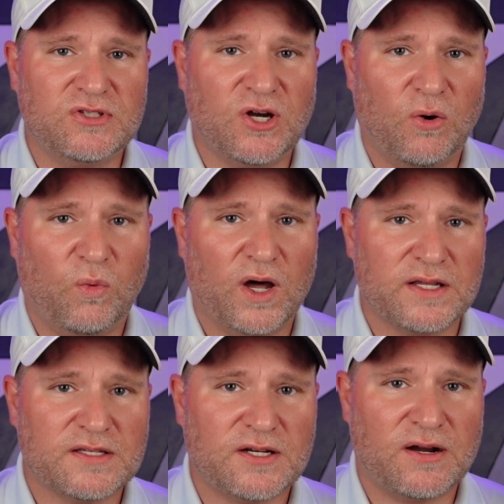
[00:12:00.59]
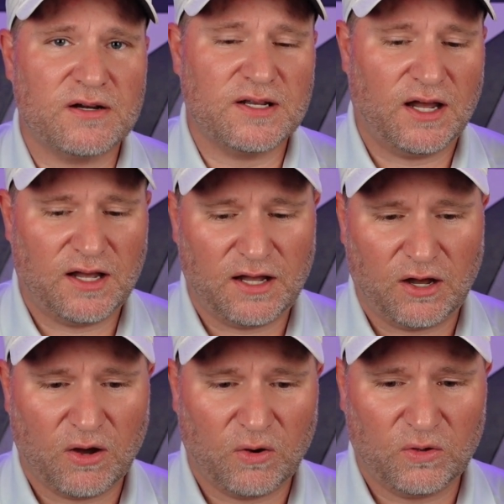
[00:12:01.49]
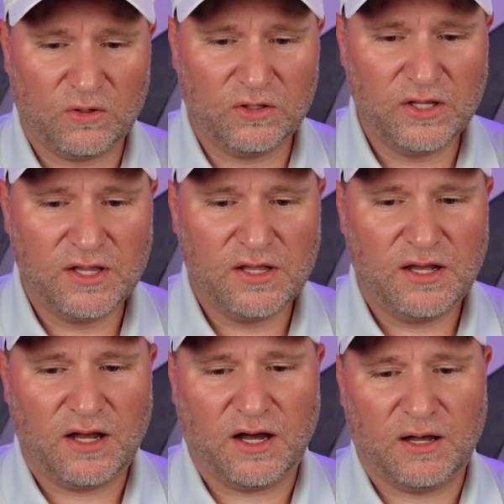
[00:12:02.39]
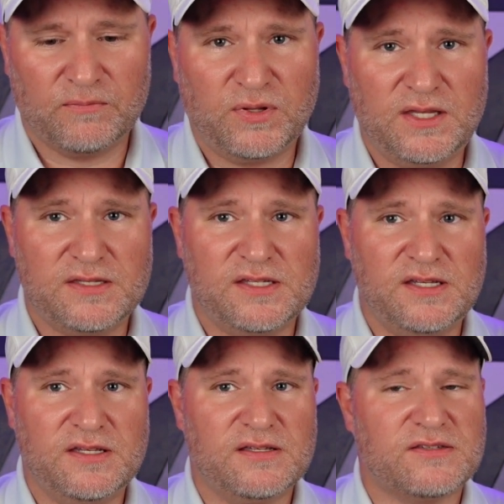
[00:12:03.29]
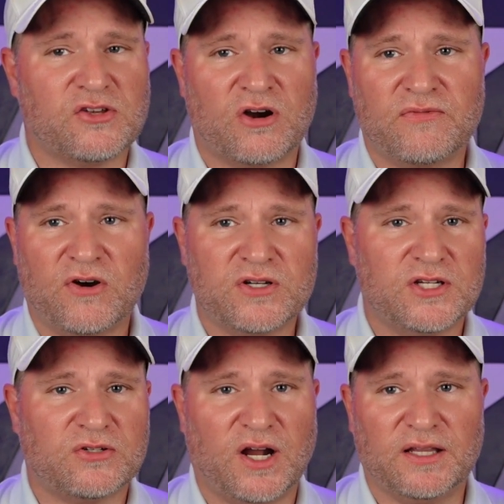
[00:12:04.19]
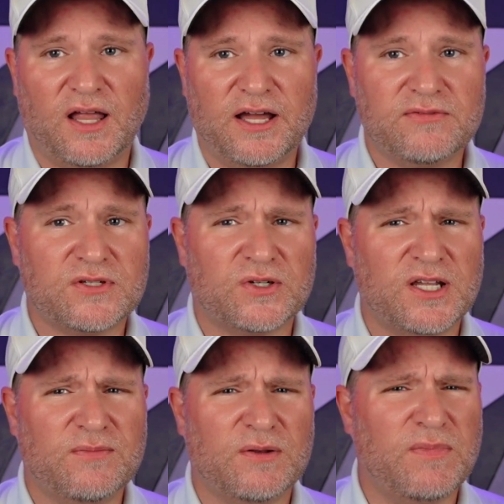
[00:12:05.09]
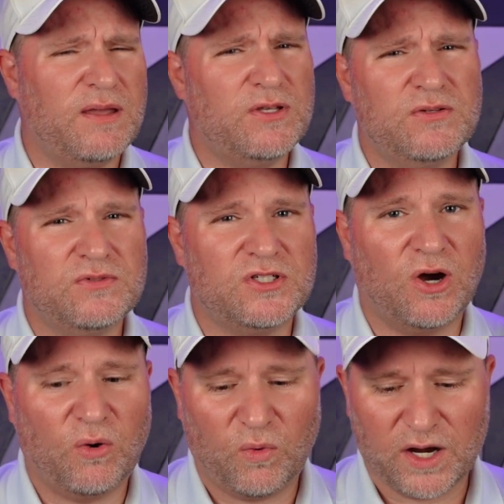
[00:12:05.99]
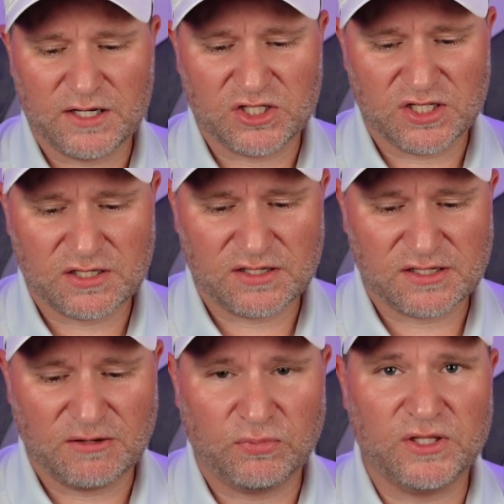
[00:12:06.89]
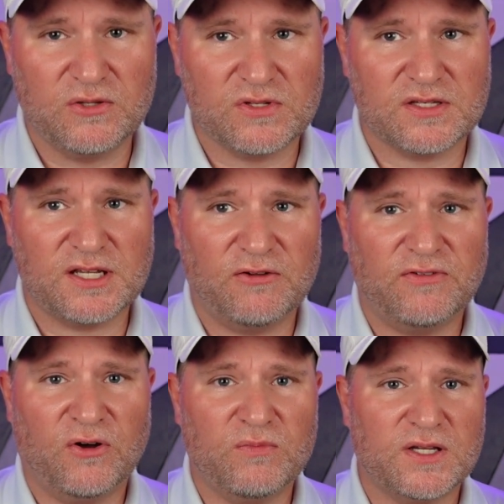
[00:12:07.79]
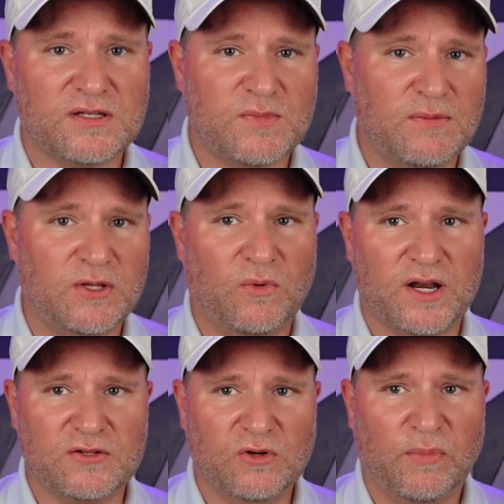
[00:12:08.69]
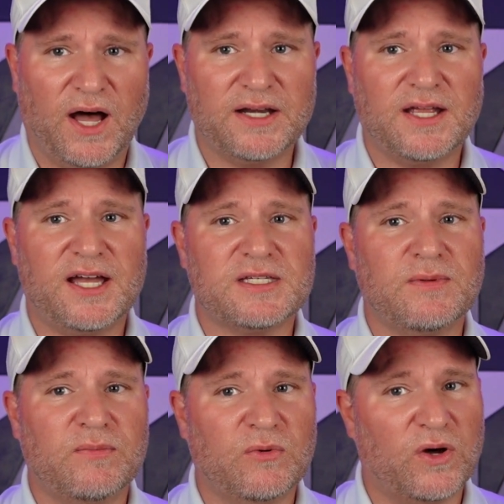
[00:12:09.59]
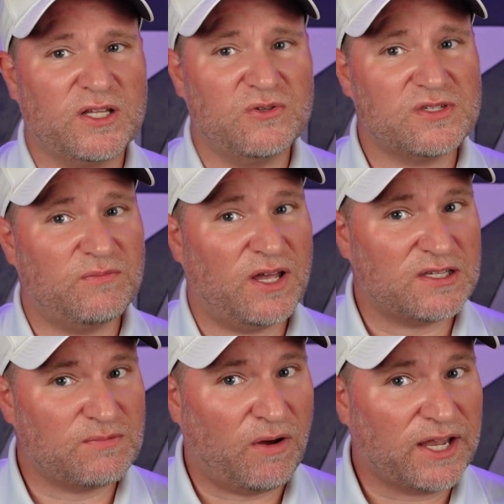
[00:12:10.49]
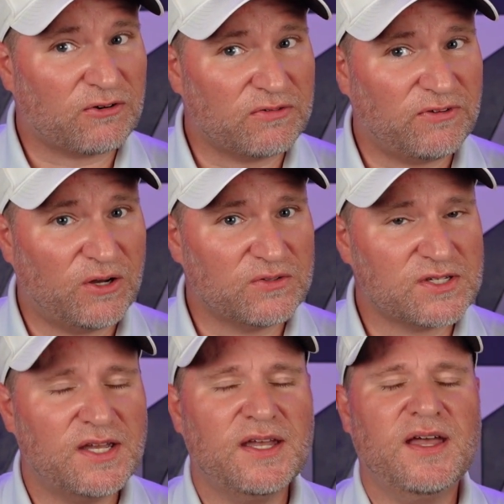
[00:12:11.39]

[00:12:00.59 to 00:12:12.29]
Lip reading: don't want to start a whole PC server to try and live stream, and maybe you don't want to just simply use a cell phone because maybe you want to do a podcast, maybe you want to use some nice microphones,